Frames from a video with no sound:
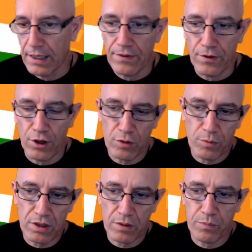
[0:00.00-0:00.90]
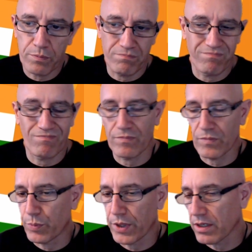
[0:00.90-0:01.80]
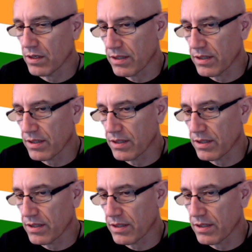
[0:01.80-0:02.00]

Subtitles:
Normally, players